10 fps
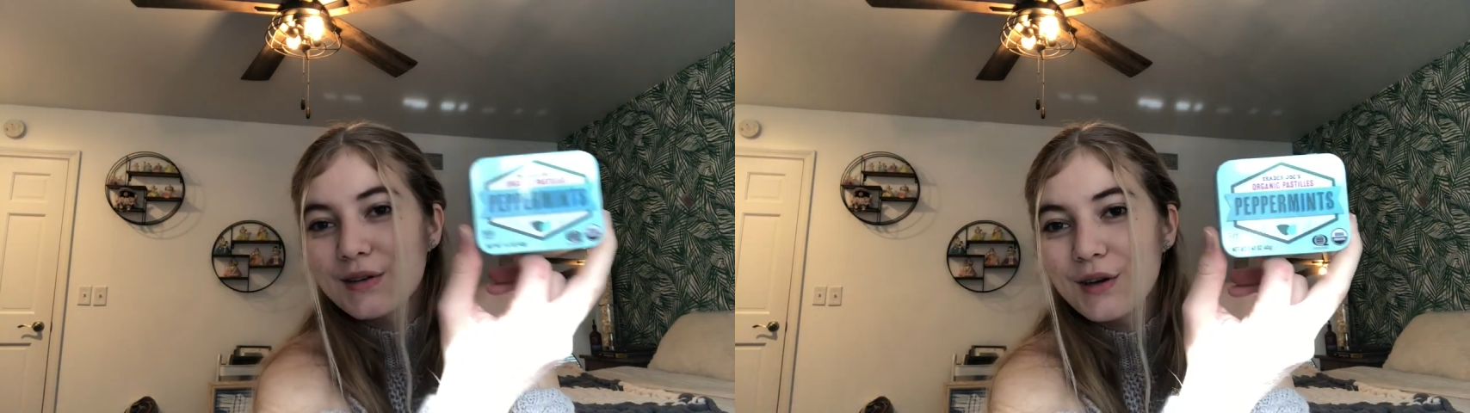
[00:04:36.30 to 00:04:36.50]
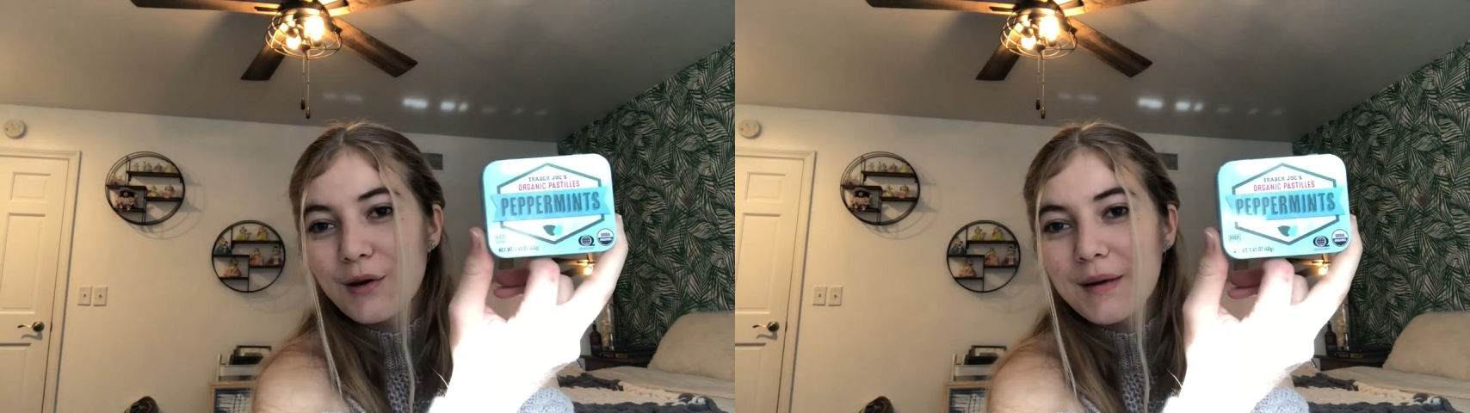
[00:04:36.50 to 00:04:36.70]

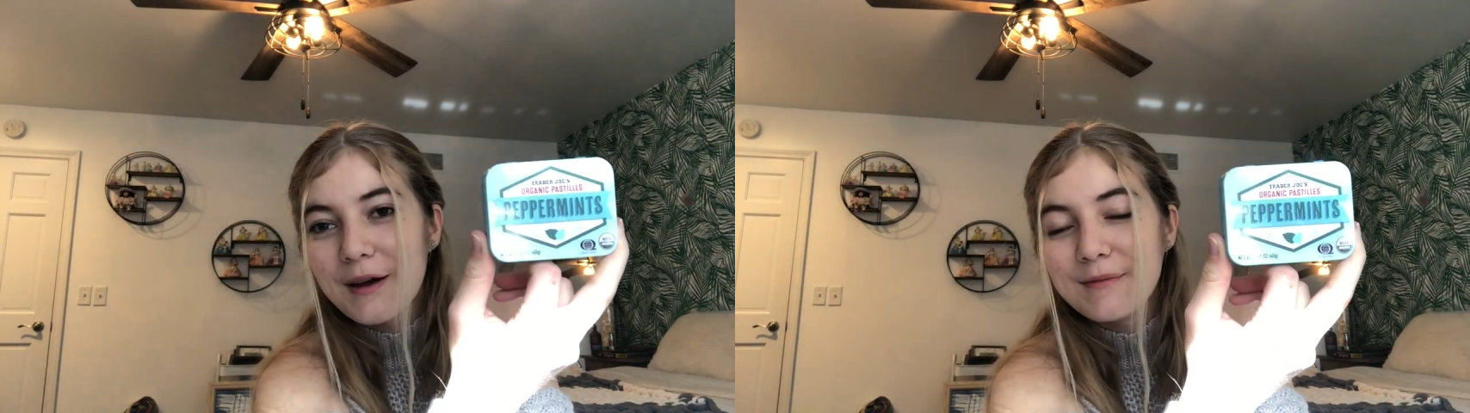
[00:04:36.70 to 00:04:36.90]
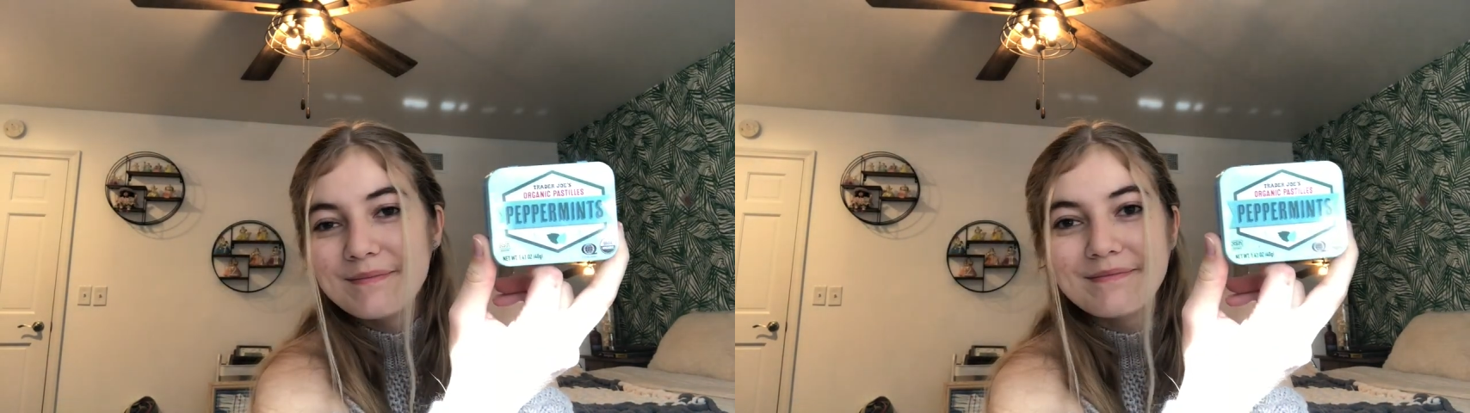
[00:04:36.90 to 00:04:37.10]
to all
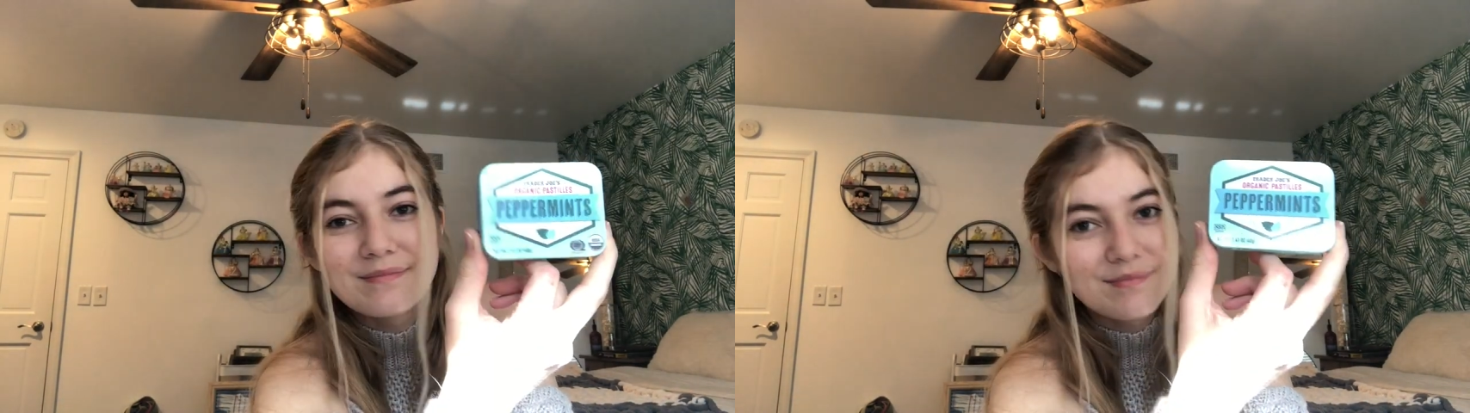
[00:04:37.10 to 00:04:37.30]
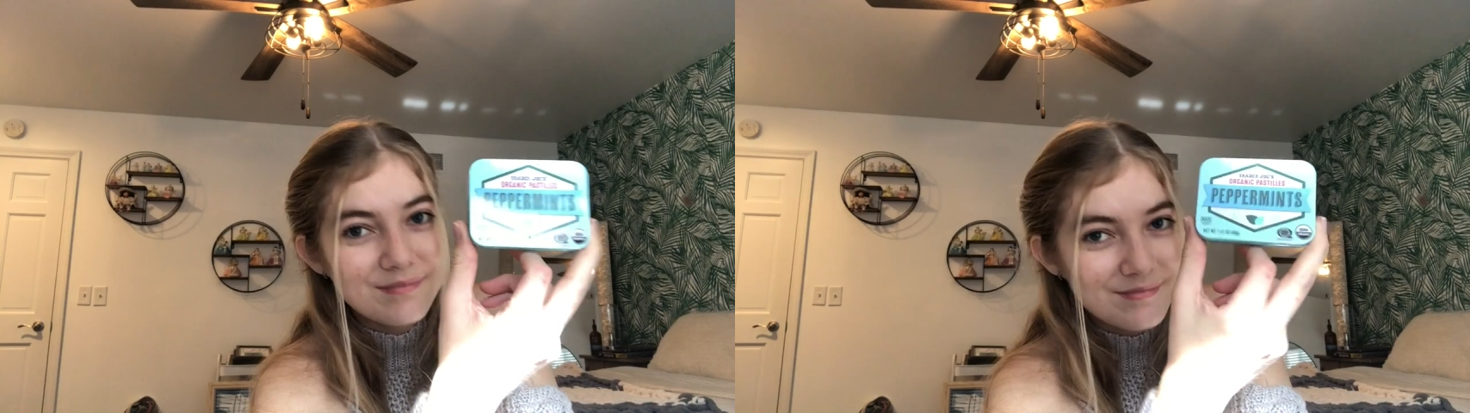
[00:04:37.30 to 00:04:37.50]
about.
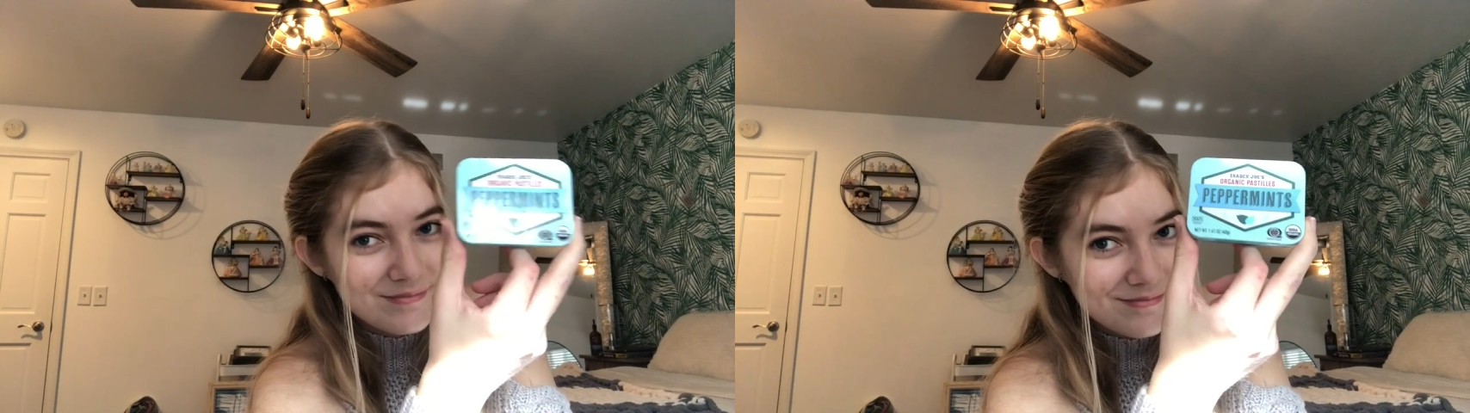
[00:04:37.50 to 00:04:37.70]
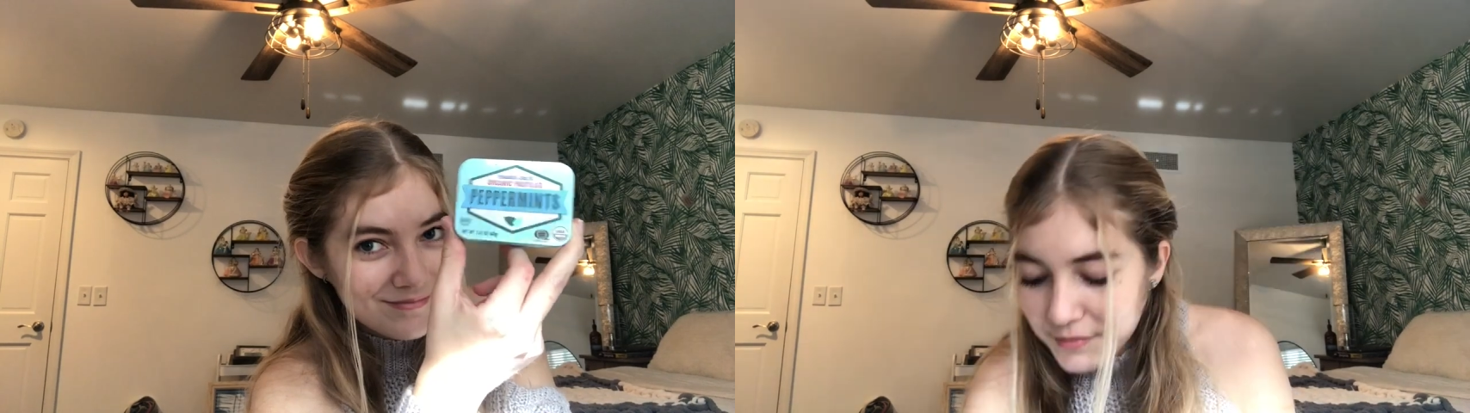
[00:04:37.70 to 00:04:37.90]

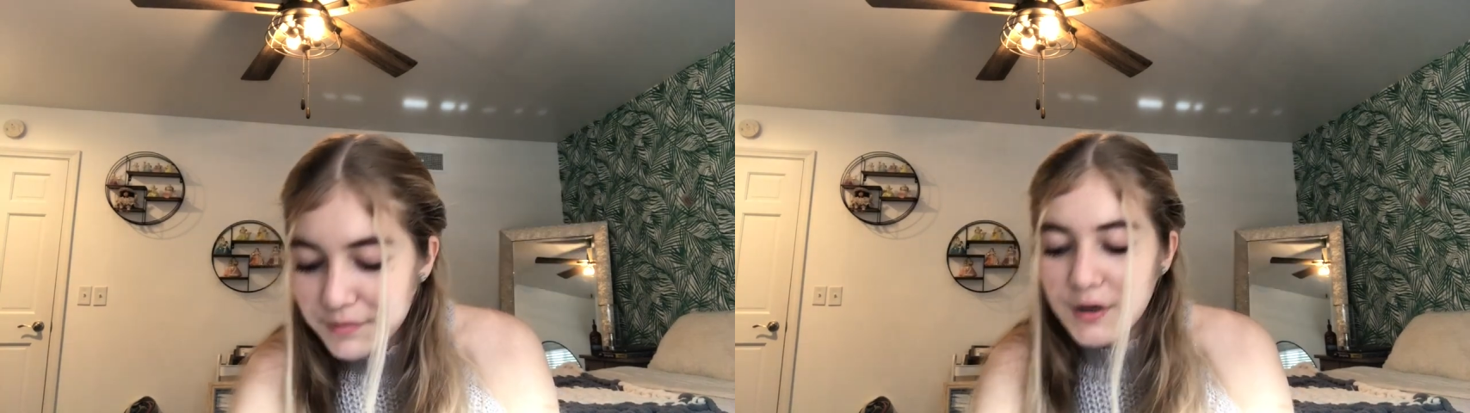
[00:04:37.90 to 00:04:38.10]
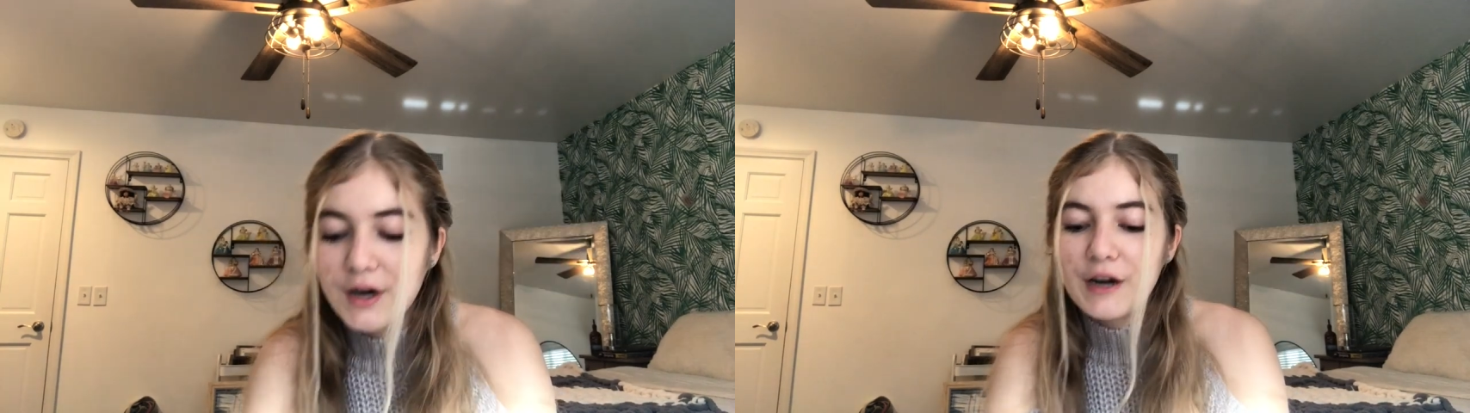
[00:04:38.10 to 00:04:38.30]

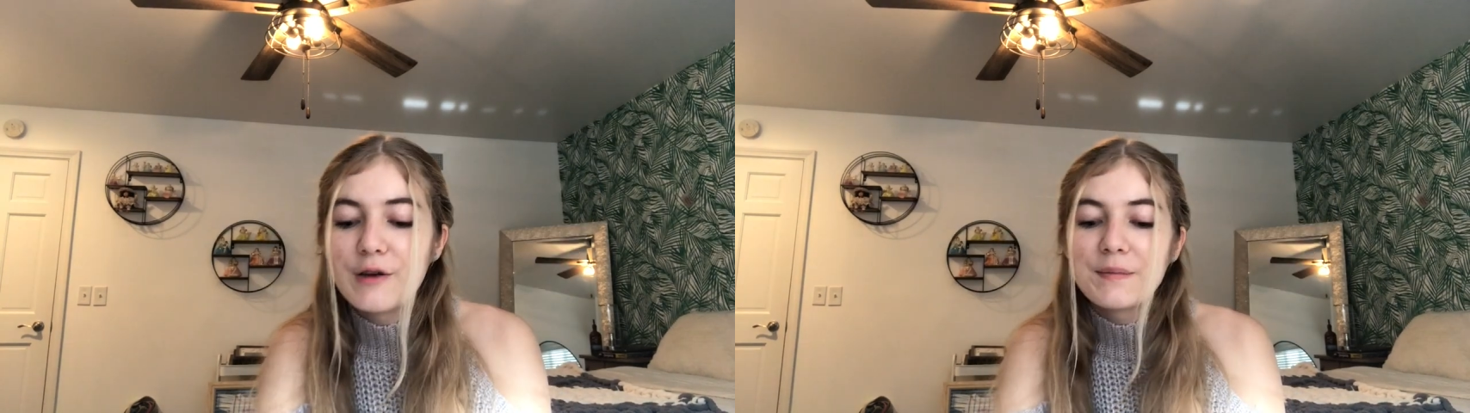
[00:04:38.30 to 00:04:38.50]
Mario